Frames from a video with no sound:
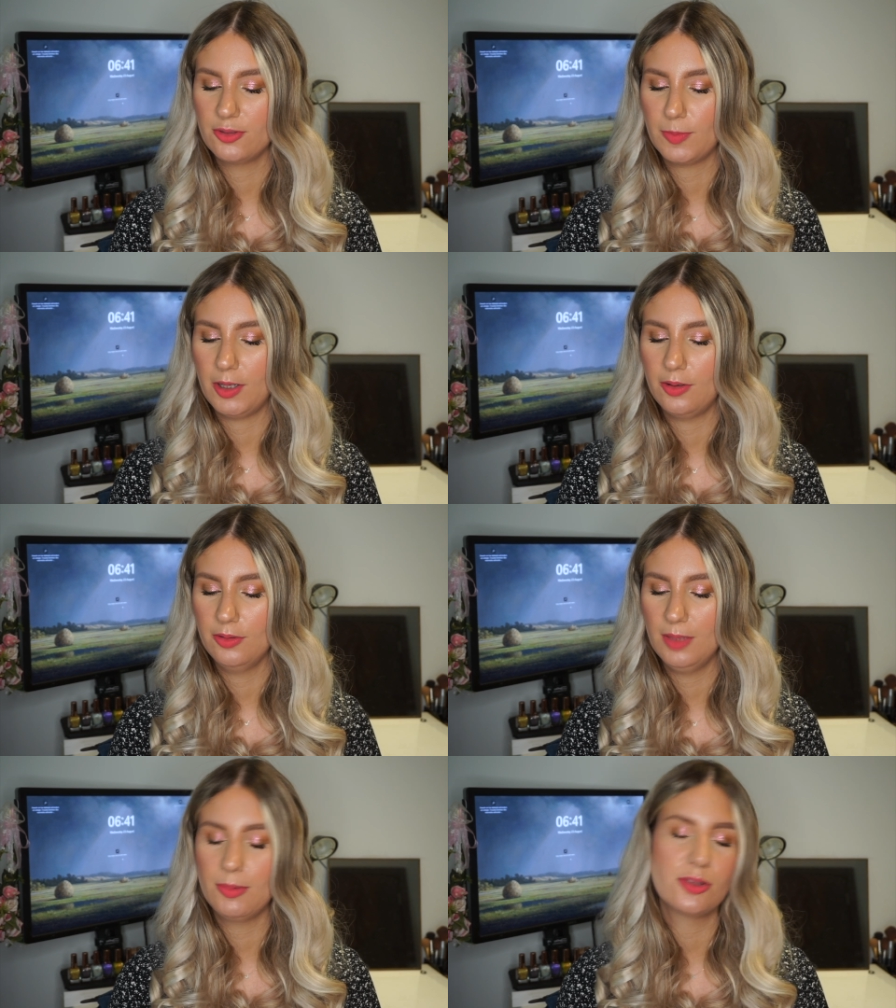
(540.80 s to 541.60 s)
used my
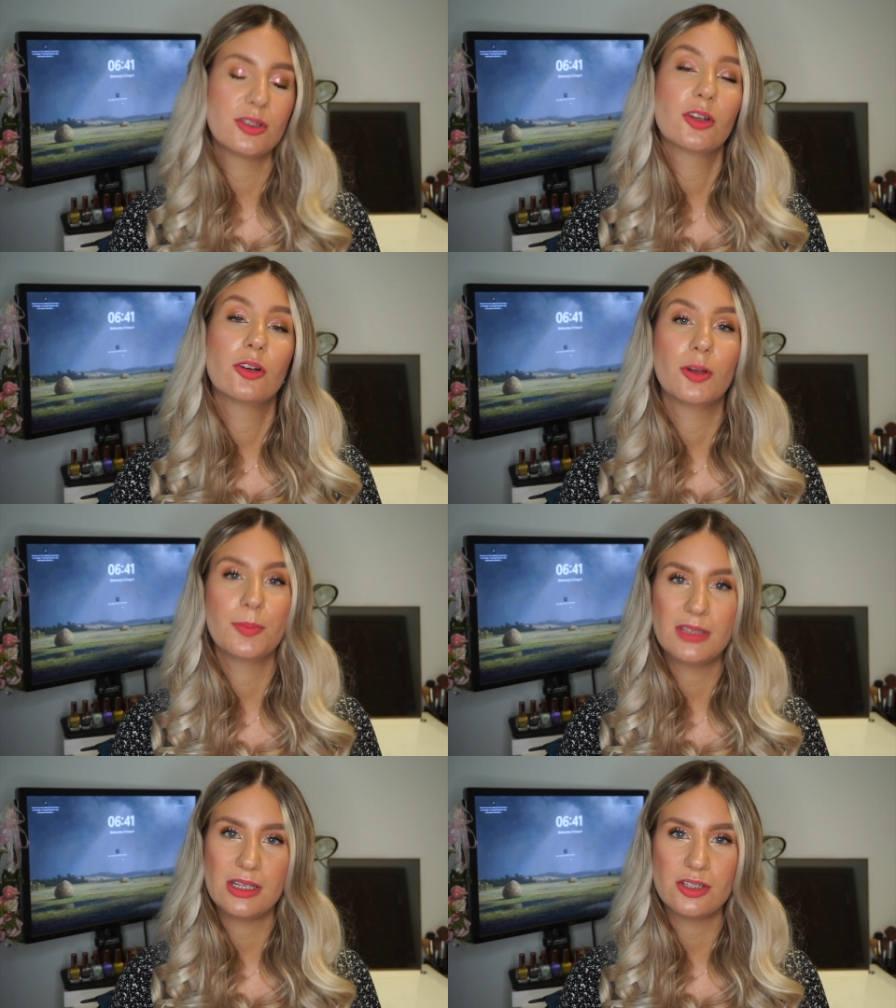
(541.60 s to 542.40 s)
Huda Beauty Nude
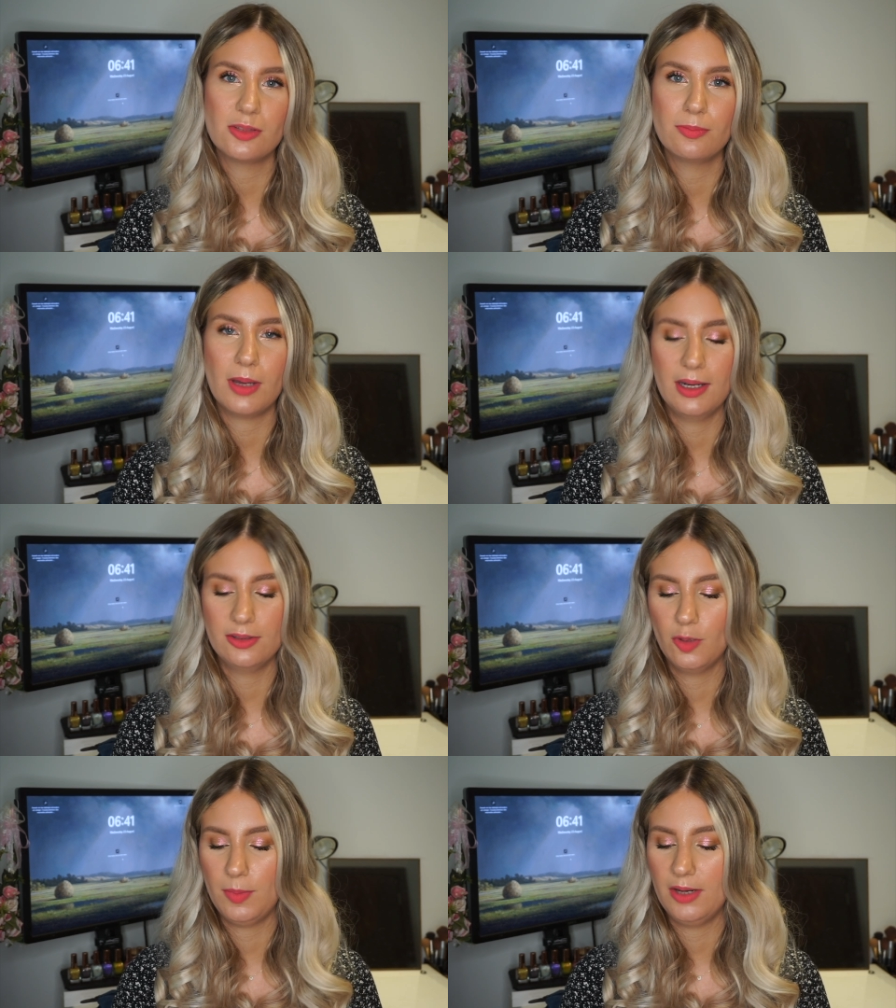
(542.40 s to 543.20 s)
Obsession palette.
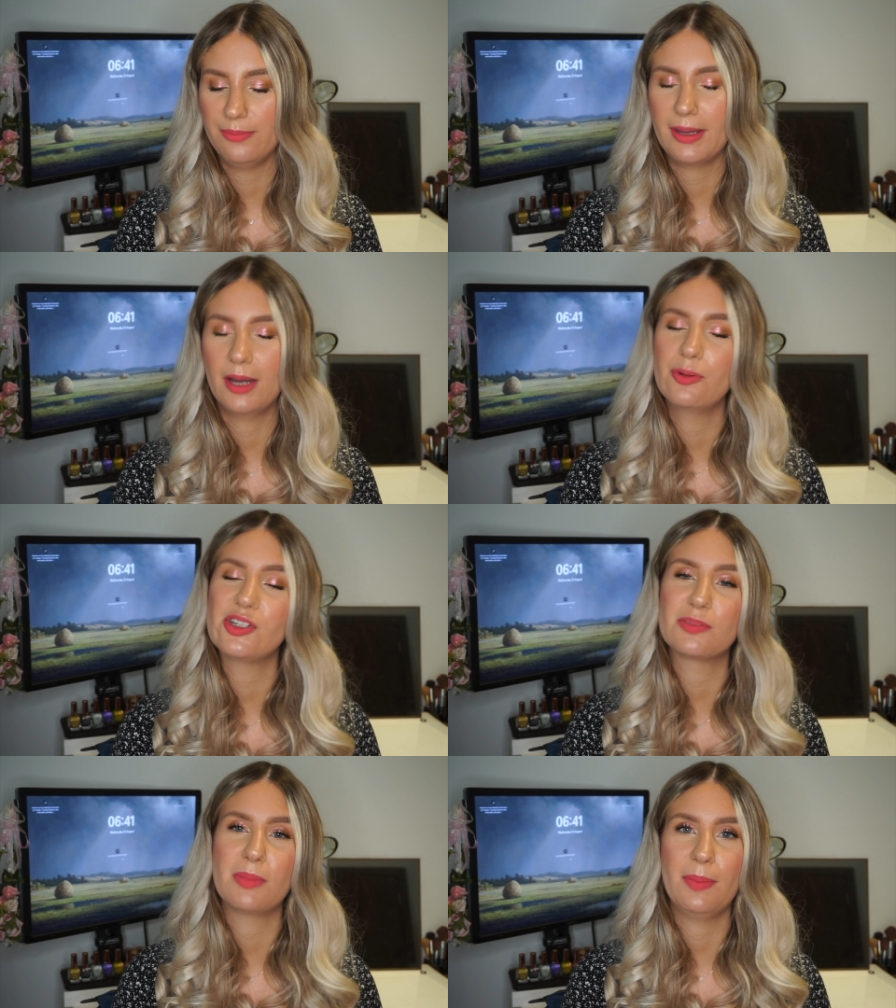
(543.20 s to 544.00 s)
No palette behind, which
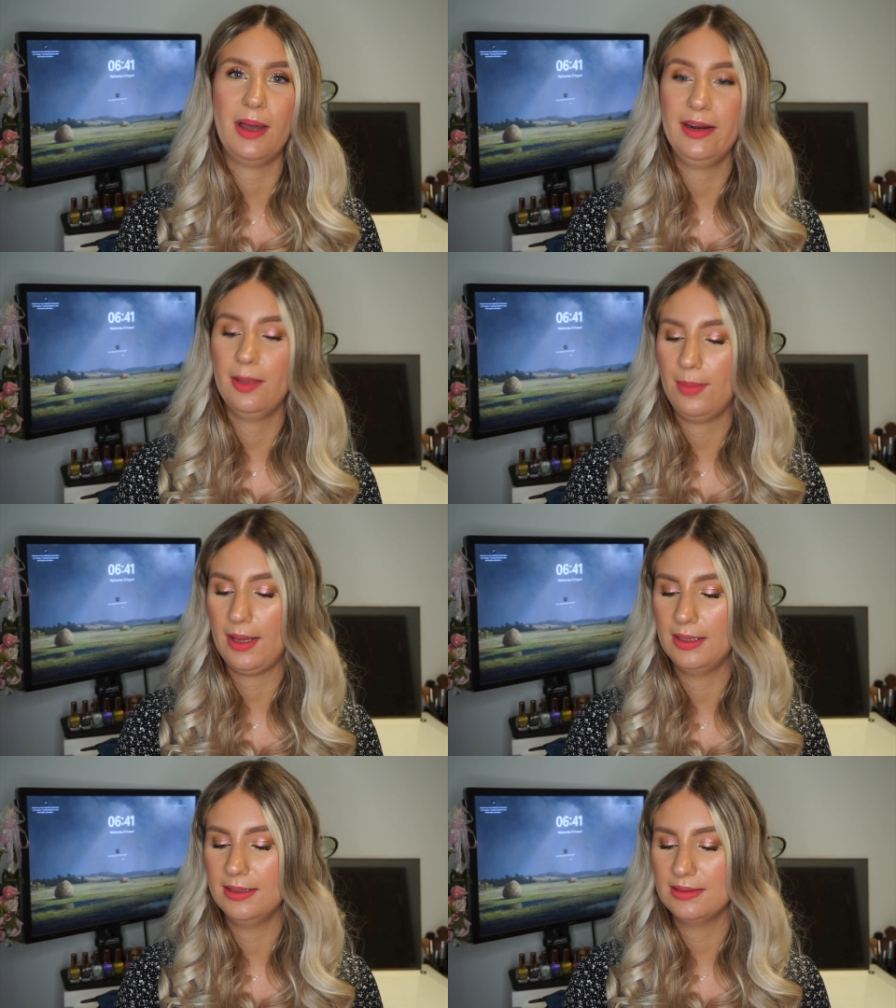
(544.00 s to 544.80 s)
is my Panda
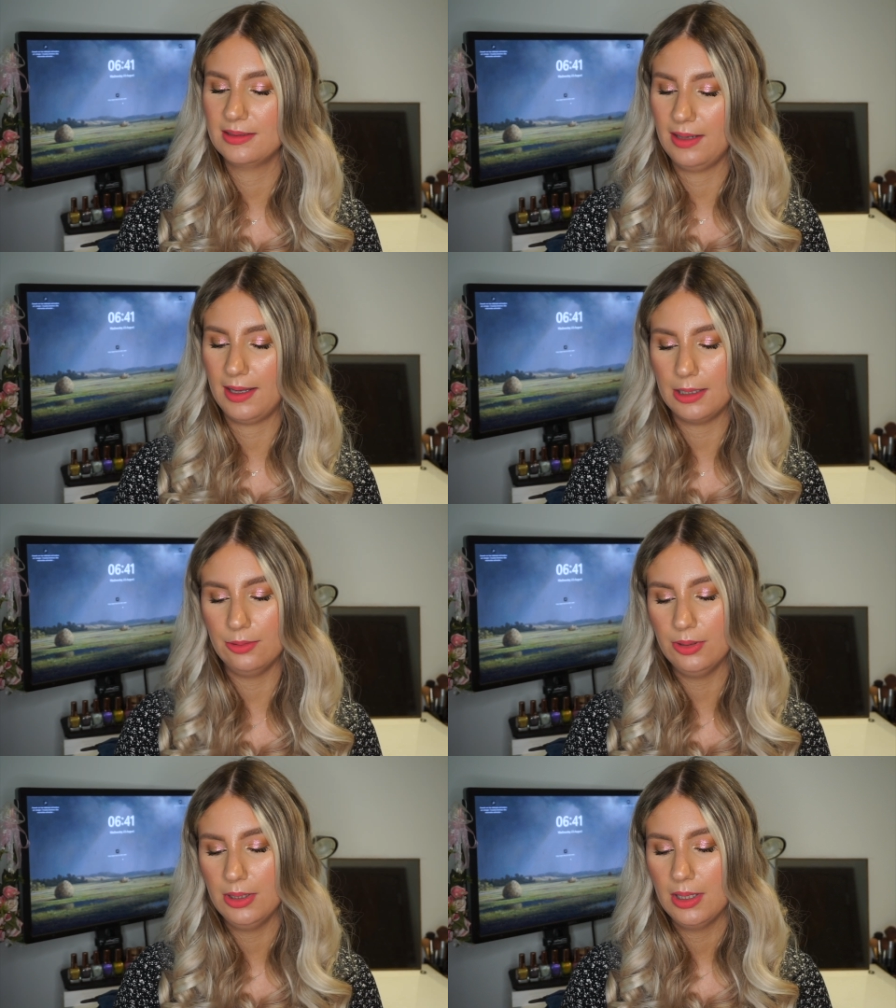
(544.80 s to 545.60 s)
palette now.